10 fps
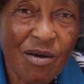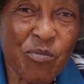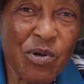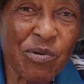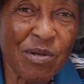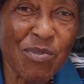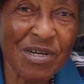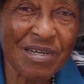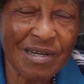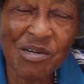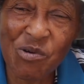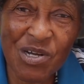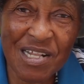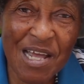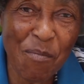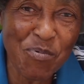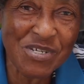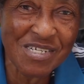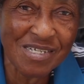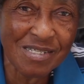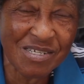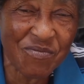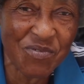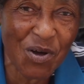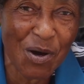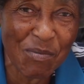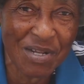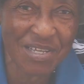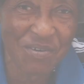we will be greatly appreciative normally